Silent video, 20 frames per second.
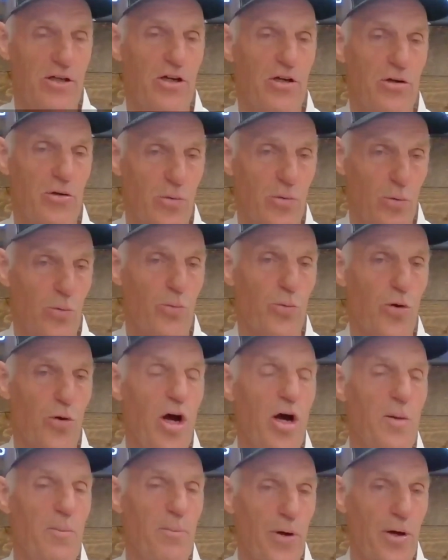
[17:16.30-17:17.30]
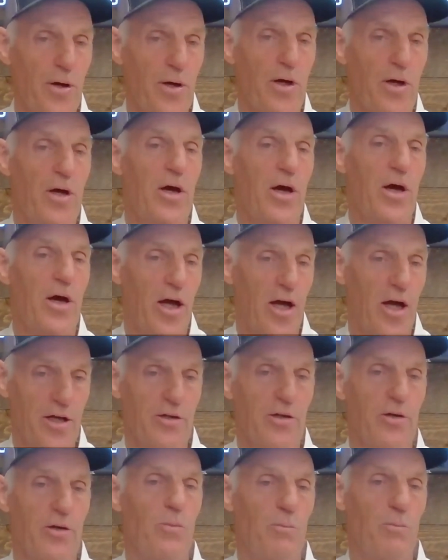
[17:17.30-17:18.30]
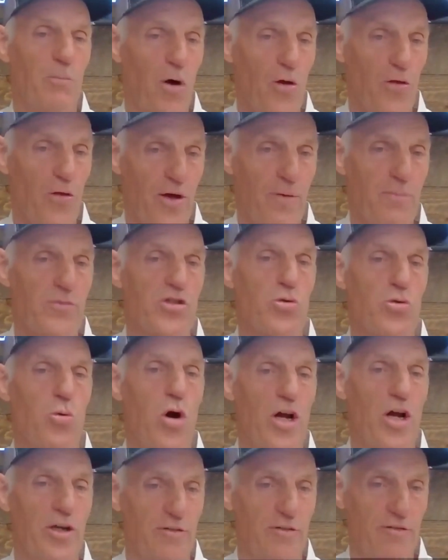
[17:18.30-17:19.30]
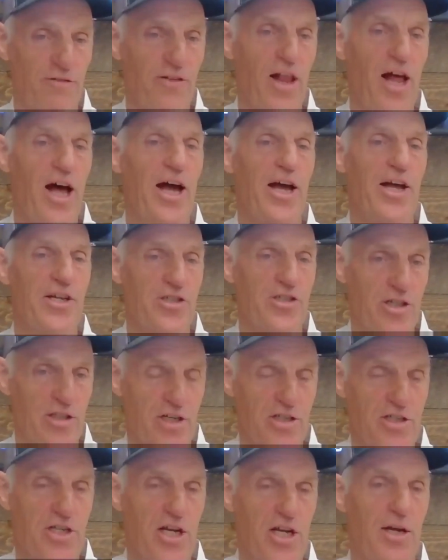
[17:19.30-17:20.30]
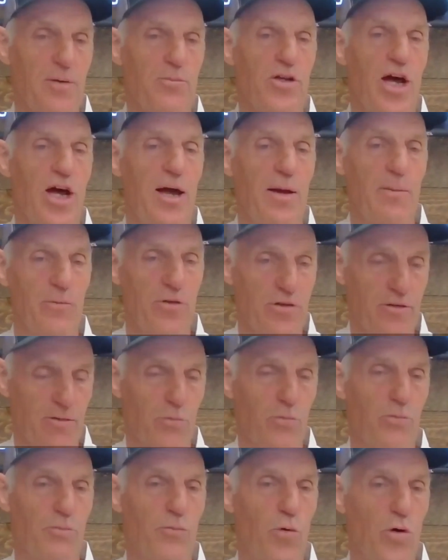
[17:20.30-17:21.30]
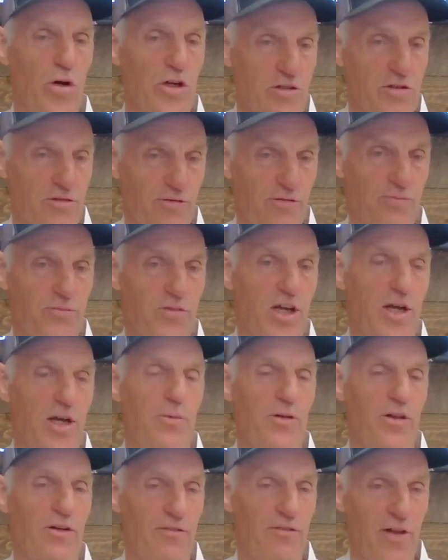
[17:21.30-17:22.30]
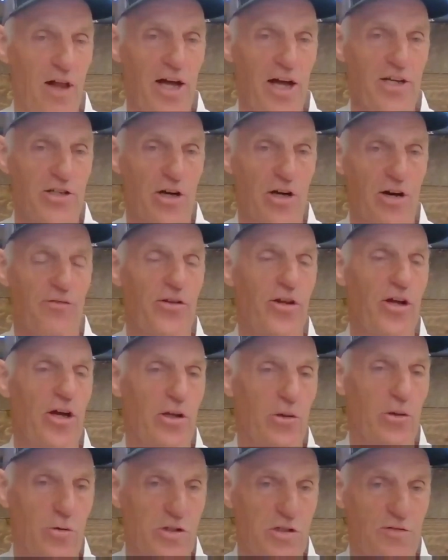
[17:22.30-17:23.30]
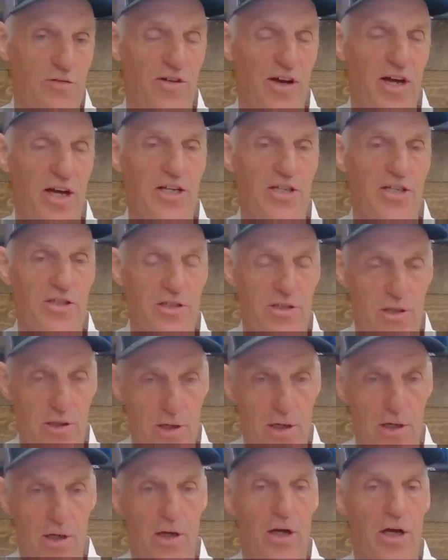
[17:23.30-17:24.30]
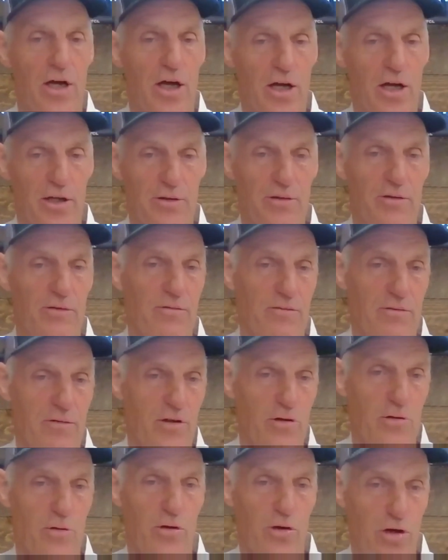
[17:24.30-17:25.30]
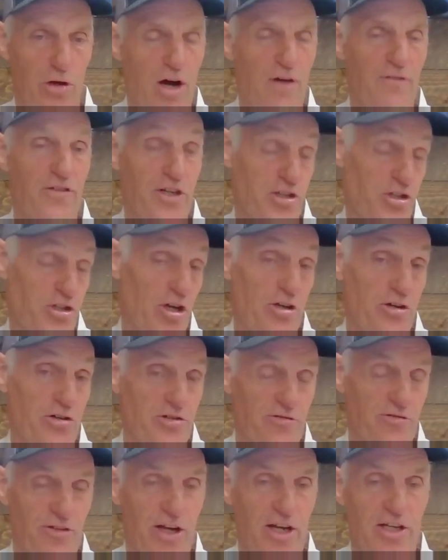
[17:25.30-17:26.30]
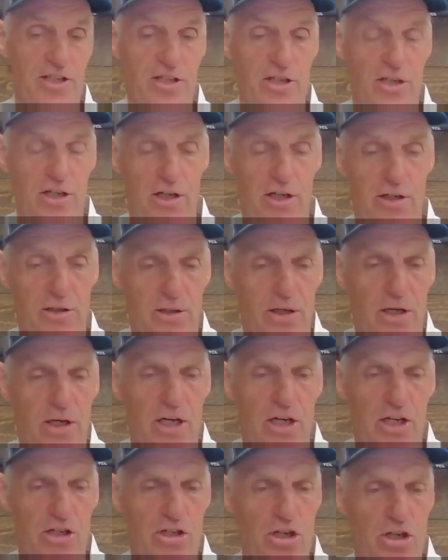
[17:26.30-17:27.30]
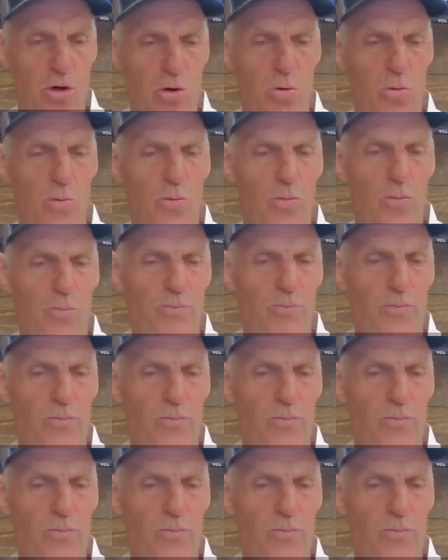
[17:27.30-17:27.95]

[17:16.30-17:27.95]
to rump, and both of them swatting flies at the same time. One's keeping the flies off the other one's face, and you know, they're off each other's face. And so